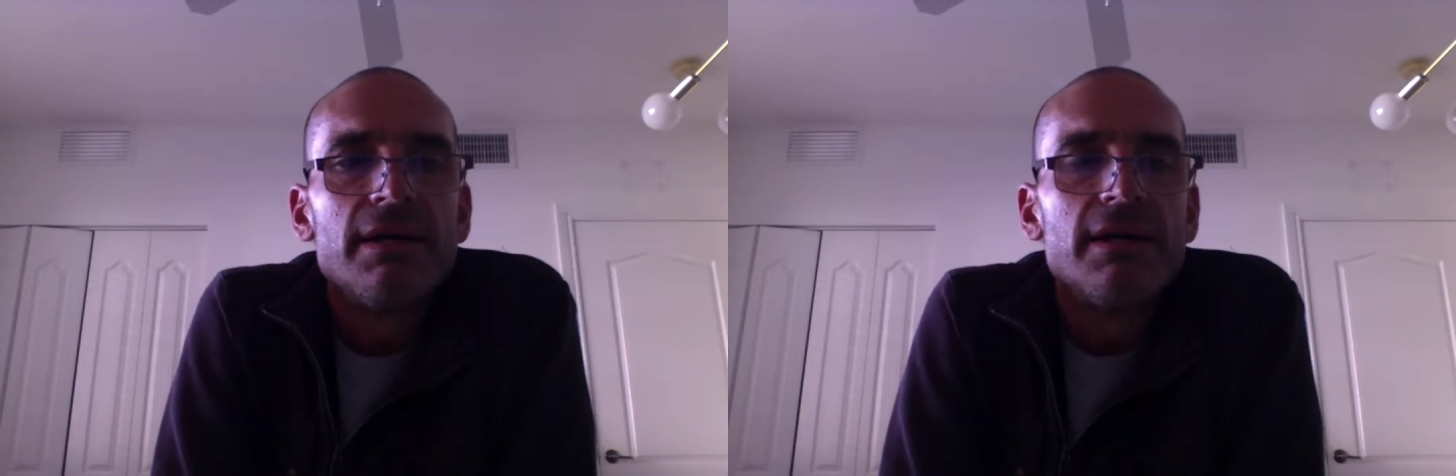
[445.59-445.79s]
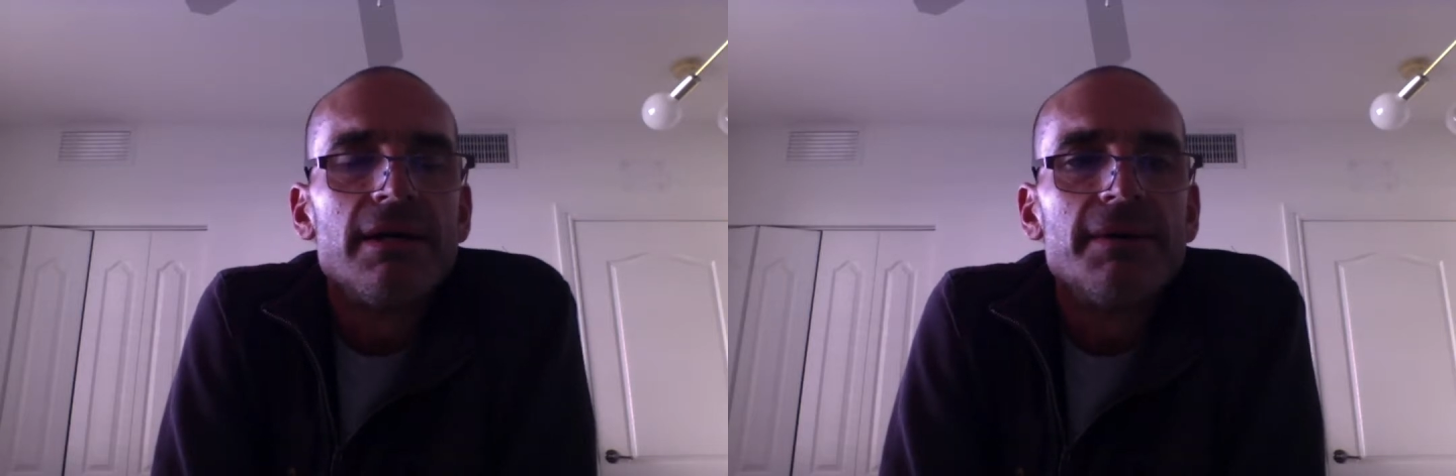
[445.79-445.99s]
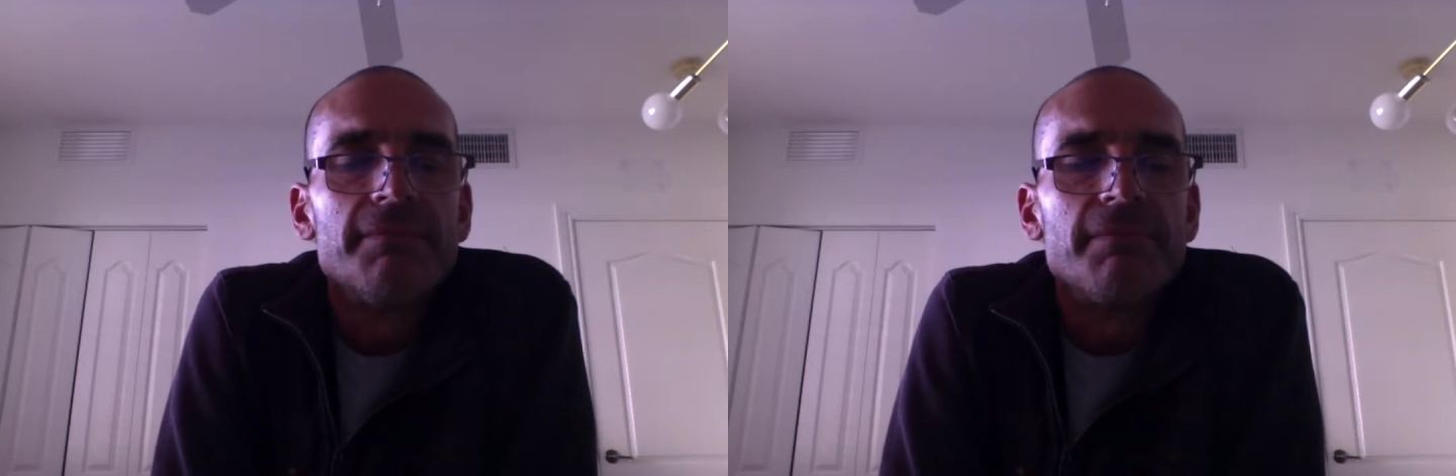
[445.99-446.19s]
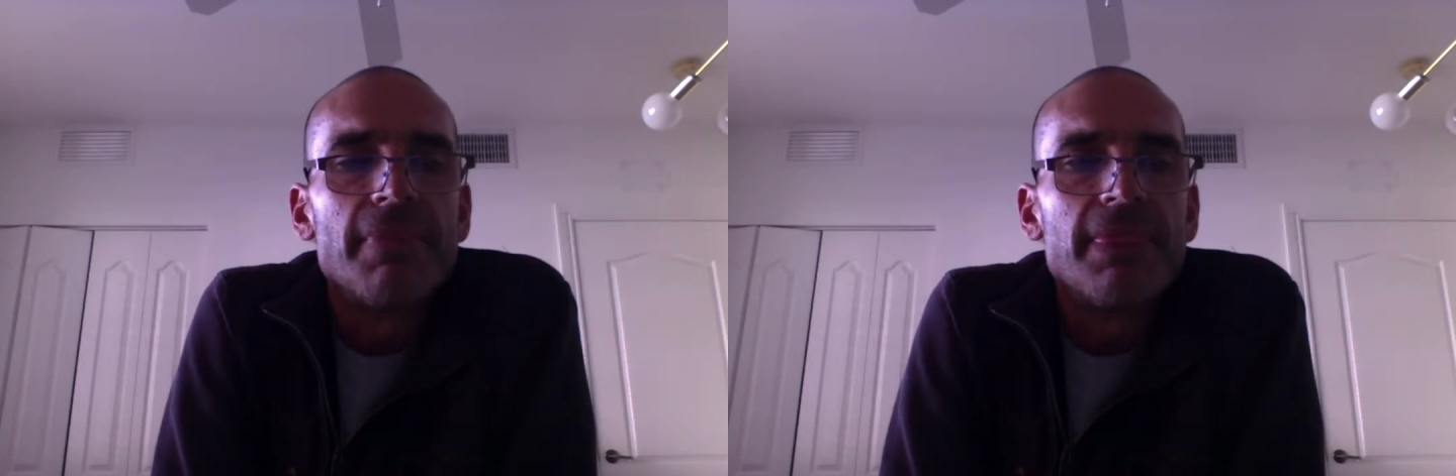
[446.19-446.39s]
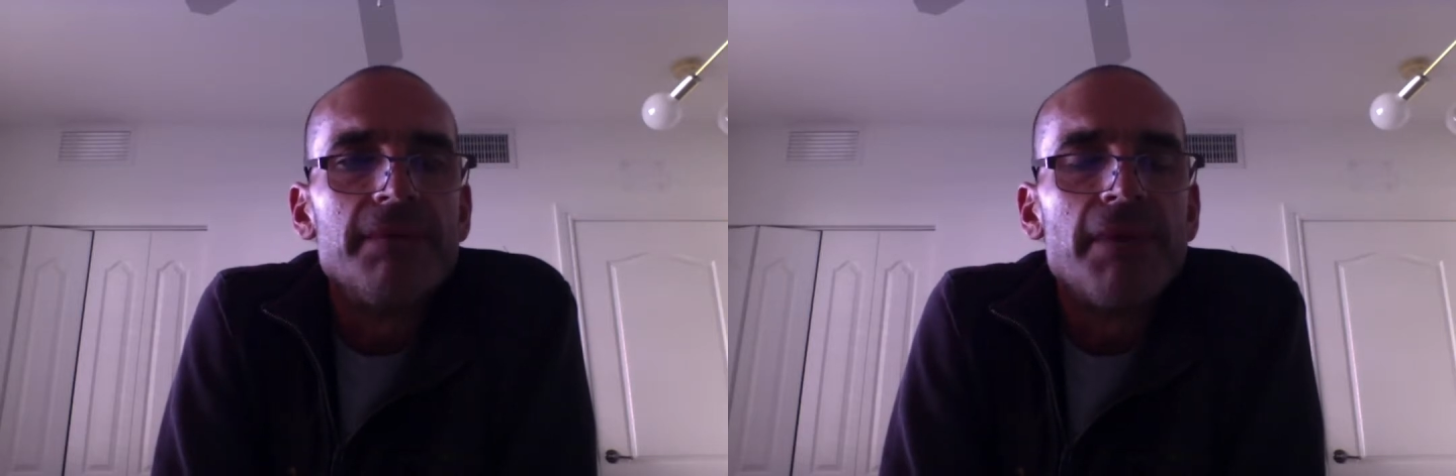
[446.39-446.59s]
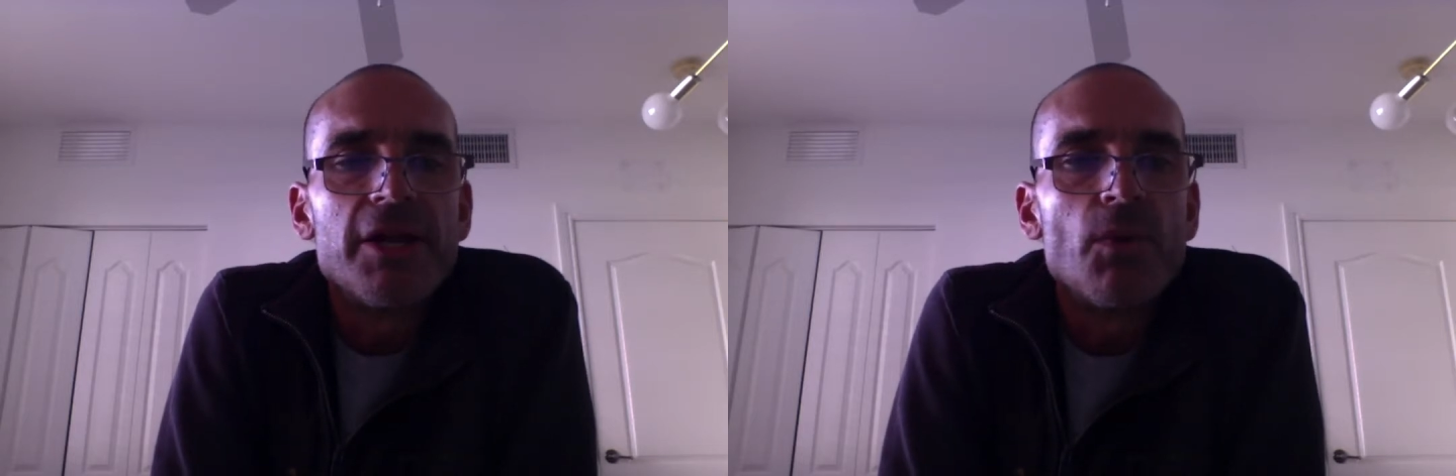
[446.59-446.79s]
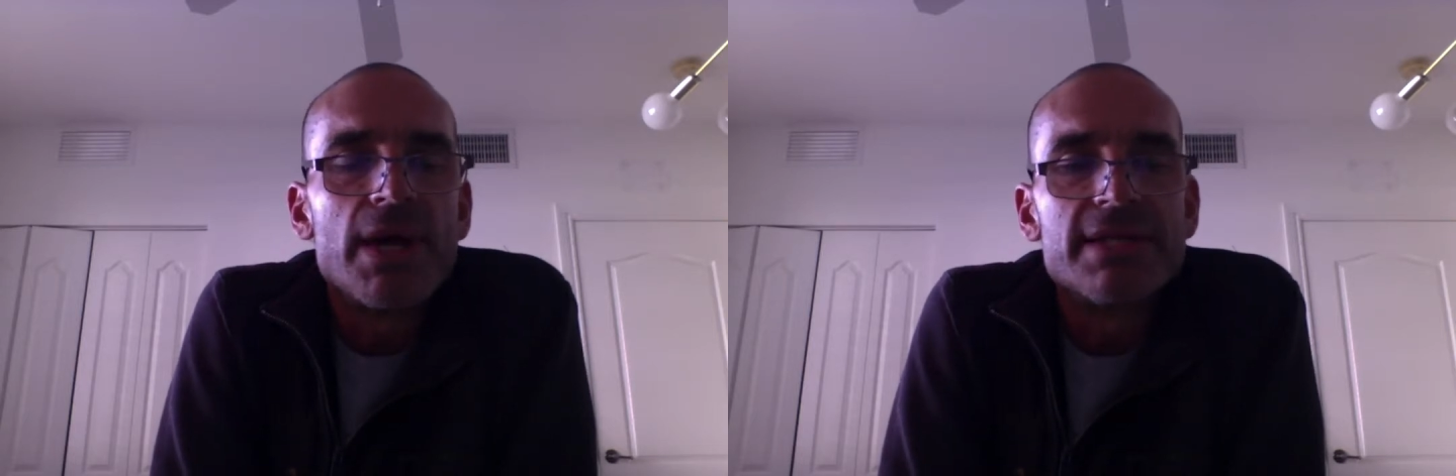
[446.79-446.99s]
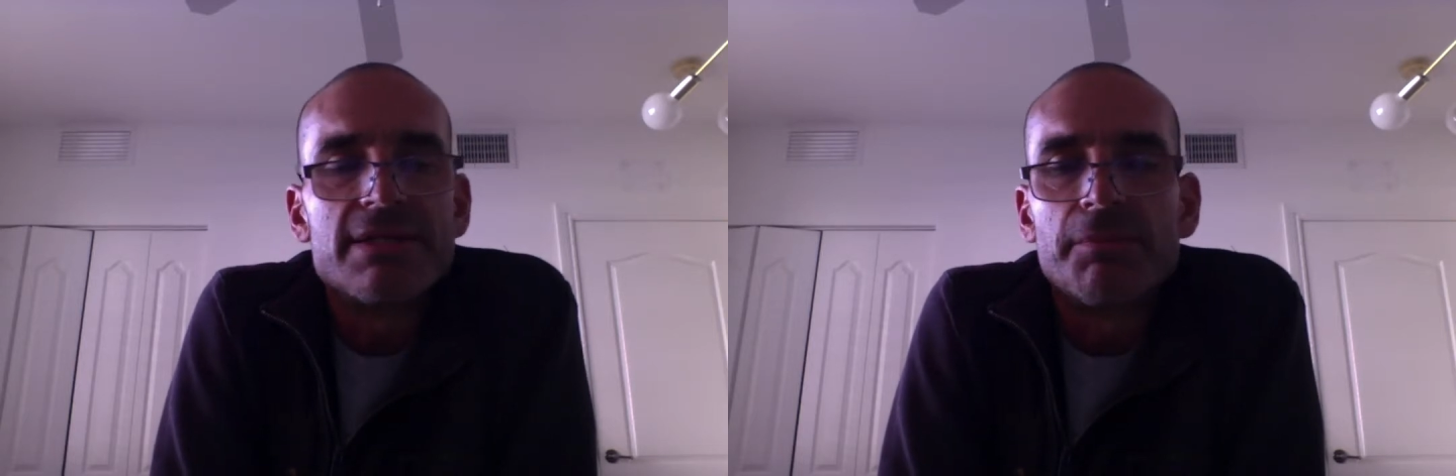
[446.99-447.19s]
In many
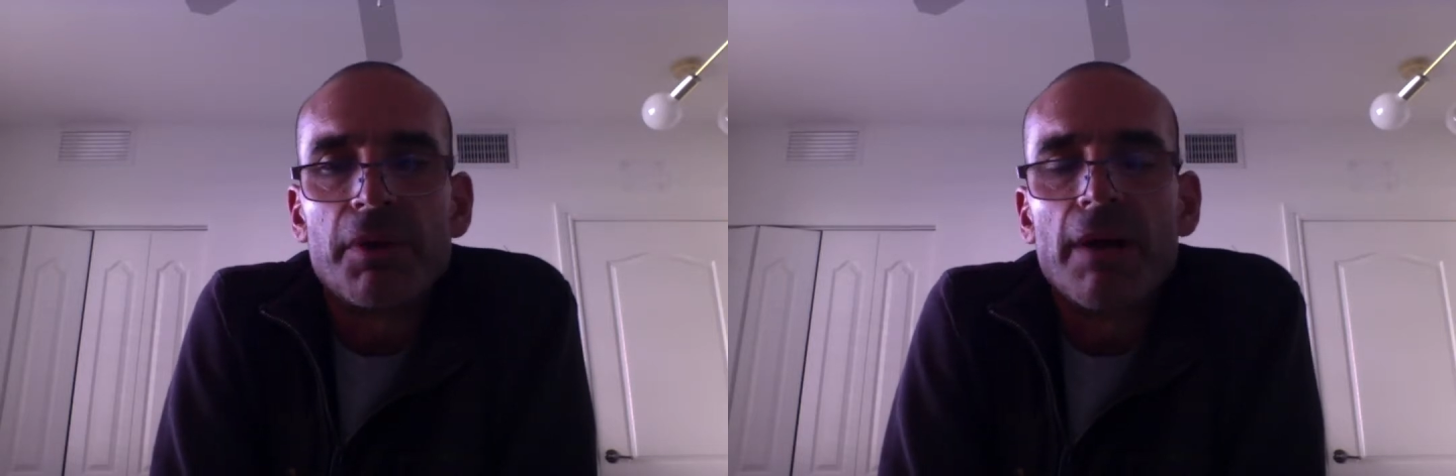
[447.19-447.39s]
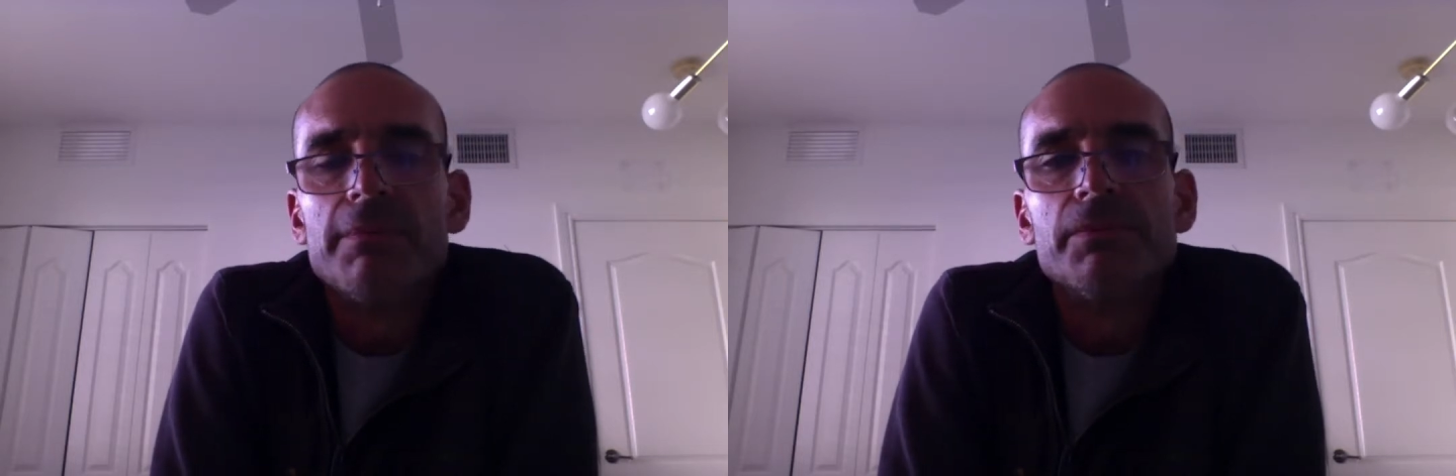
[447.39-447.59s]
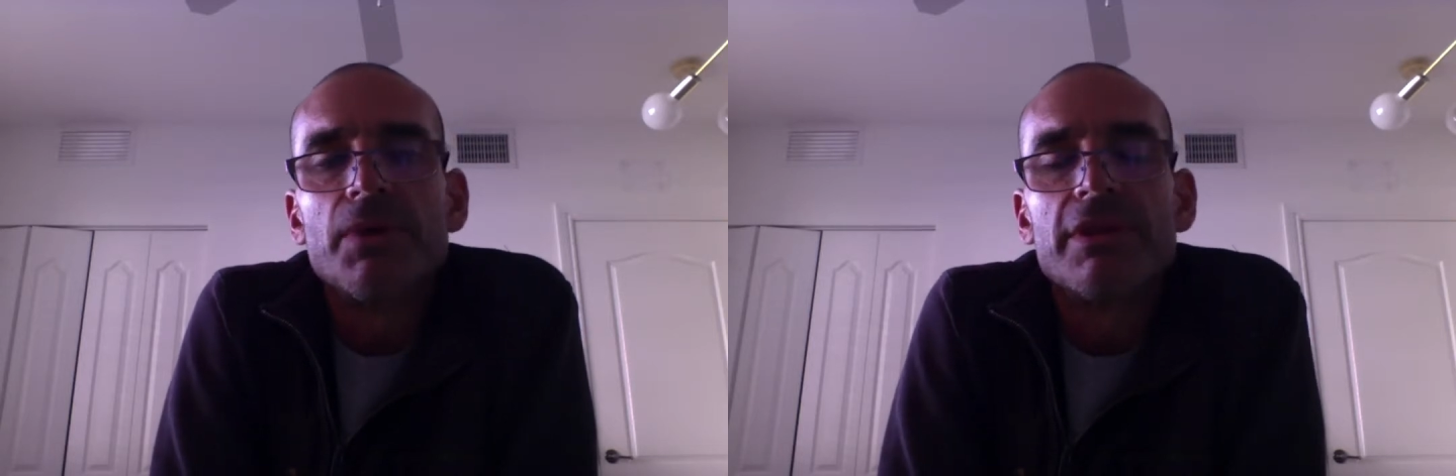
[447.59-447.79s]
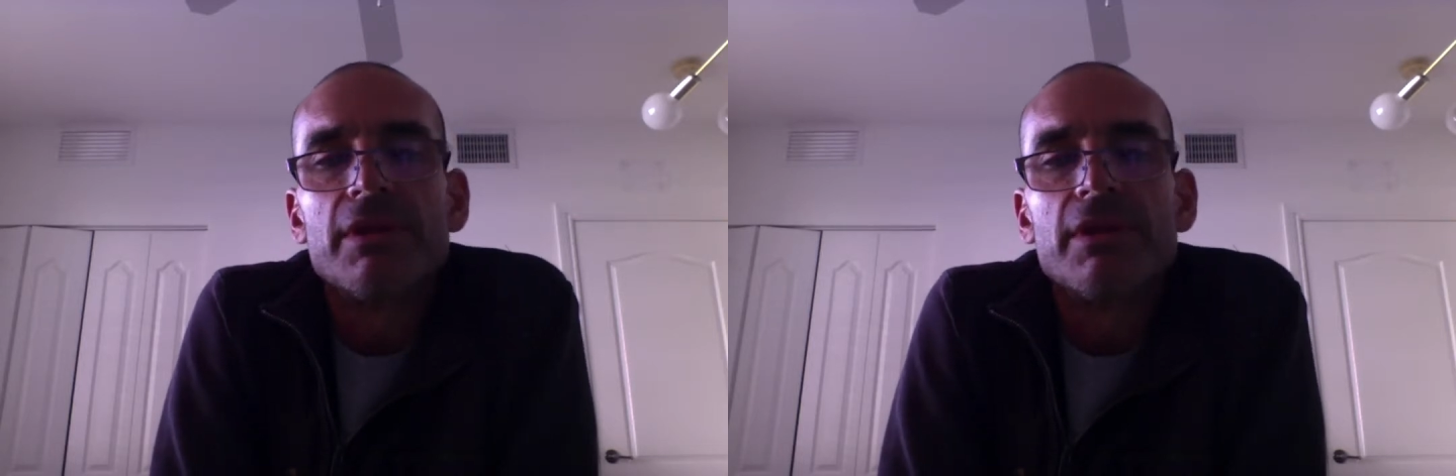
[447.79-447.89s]
ways, the problem